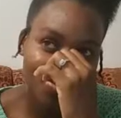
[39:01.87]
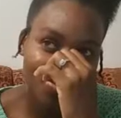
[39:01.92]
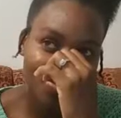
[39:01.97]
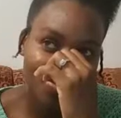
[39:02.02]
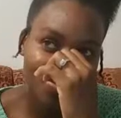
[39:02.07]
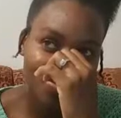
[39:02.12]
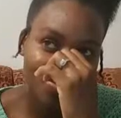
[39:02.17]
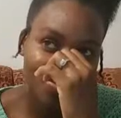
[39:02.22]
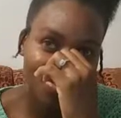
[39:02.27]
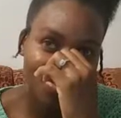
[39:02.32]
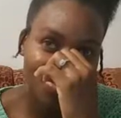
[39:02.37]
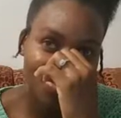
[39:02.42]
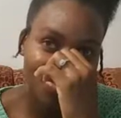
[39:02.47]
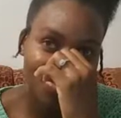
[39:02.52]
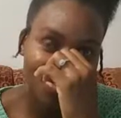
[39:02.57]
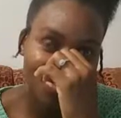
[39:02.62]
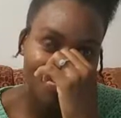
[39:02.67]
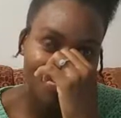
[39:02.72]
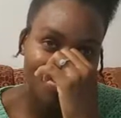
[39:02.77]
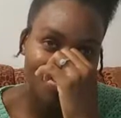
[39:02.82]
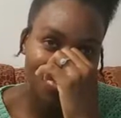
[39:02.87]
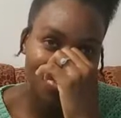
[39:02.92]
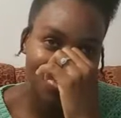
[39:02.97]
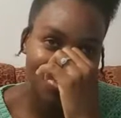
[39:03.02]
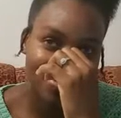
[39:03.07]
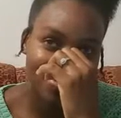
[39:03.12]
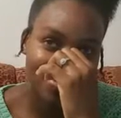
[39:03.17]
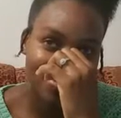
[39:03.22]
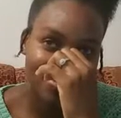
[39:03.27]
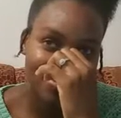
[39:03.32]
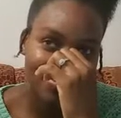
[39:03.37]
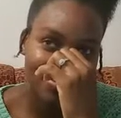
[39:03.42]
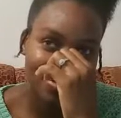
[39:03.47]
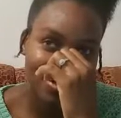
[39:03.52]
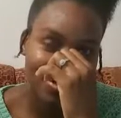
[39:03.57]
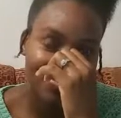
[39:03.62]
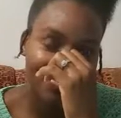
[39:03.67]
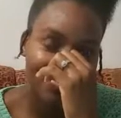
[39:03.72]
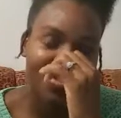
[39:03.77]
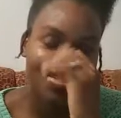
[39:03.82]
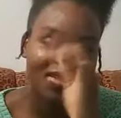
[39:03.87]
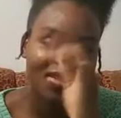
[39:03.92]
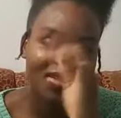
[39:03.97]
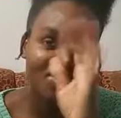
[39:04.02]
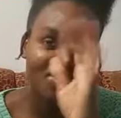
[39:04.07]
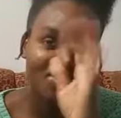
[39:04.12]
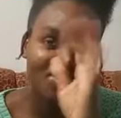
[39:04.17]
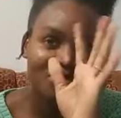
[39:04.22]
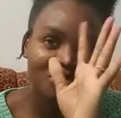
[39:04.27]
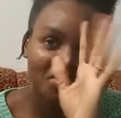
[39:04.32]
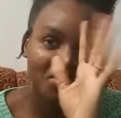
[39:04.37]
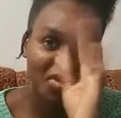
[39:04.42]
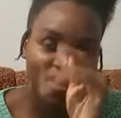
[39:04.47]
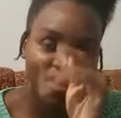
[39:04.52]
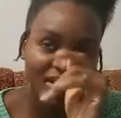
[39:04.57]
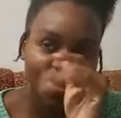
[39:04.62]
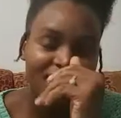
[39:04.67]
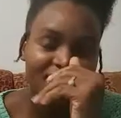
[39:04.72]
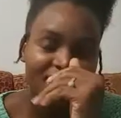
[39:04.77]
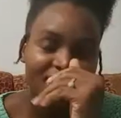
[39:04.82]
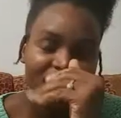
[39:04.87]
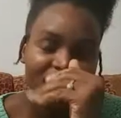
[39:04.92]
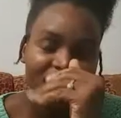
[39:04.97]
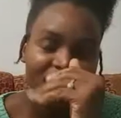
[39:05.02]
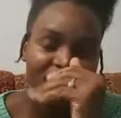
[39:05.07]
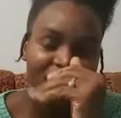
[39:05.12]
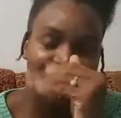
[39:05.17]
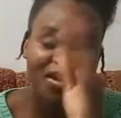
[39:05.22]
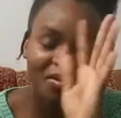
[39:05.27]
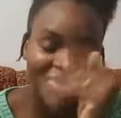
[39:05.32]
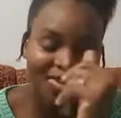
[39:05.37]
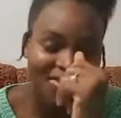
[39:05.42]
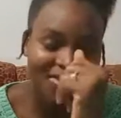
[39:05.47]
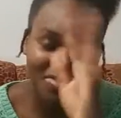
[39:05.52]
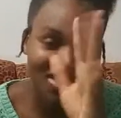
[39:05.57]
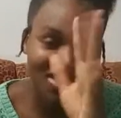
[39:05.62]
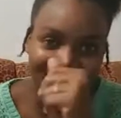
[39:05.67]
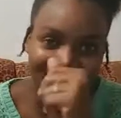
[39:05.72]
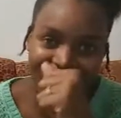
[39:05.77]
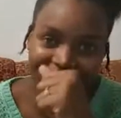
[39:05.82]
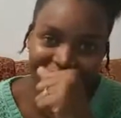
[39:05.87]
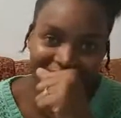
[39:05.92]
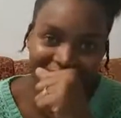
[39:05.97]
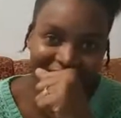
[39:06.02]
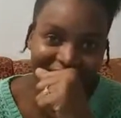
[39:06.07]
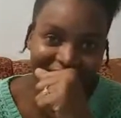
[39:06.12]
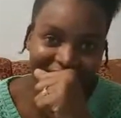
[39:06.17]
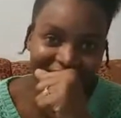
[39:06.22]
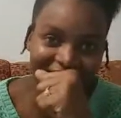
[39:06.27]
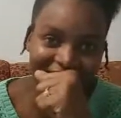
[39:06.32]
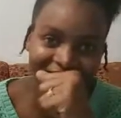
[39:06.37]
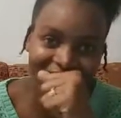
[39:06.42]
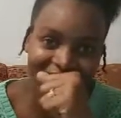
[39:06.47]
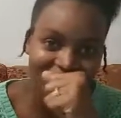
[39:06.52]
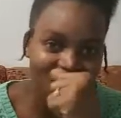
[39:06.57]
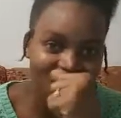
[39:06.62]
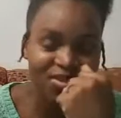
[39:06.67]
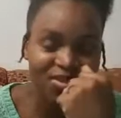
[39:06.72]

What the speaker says: what is happening now? I didn't panic or anything. Come on, so many I did in the process.